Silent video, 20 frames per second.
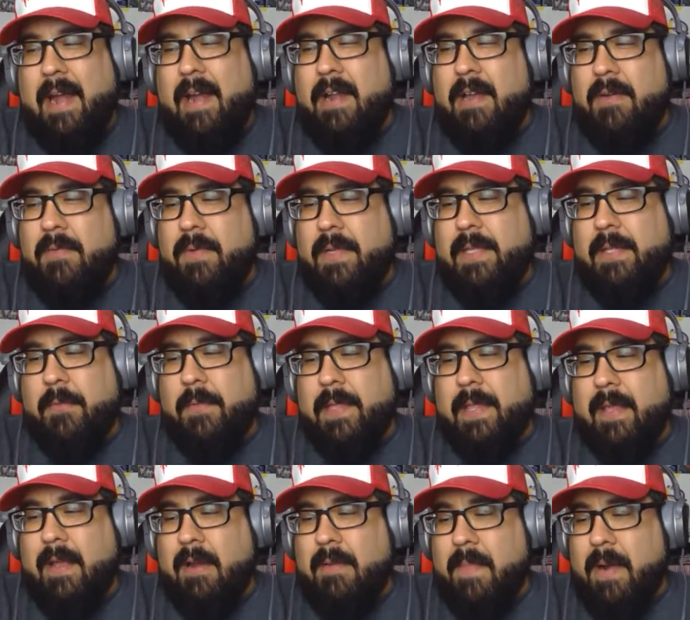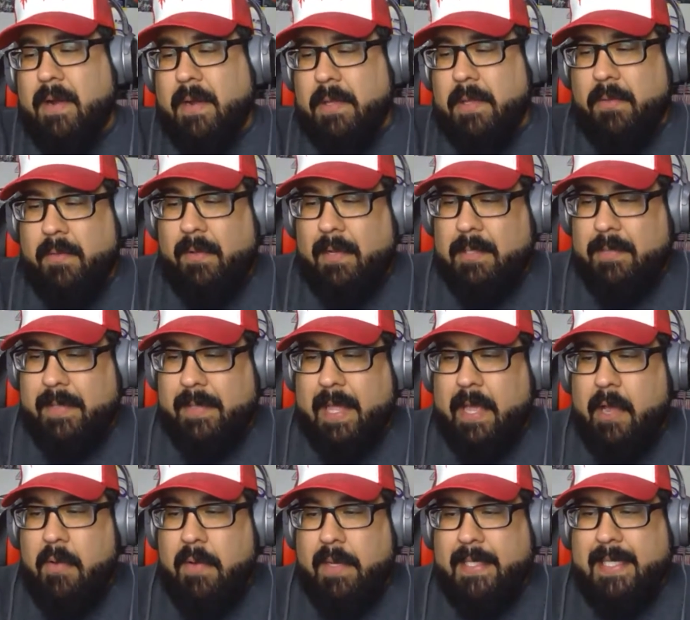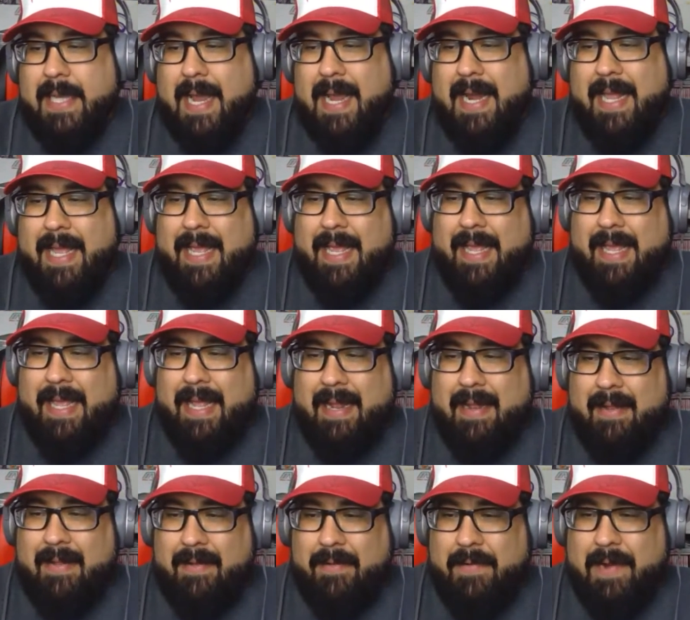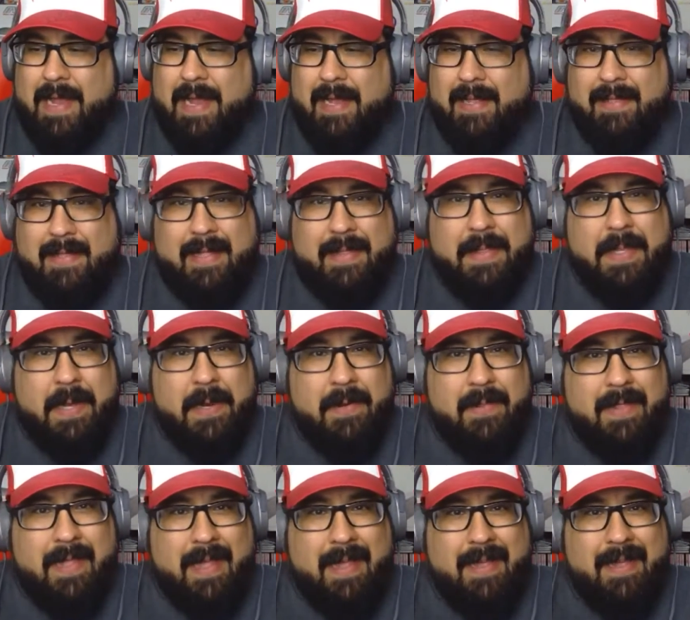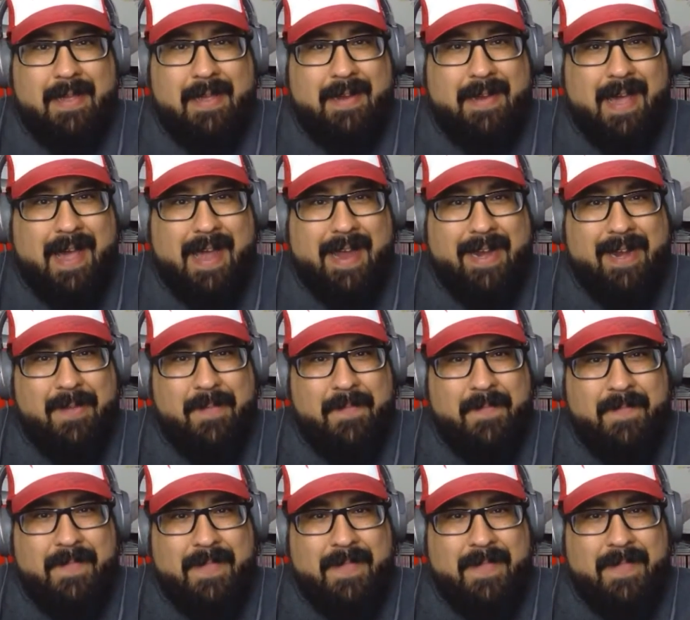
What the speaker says: don't know what they are, Mark of the Wolves, but they always kind of hint, right, that they're like an item.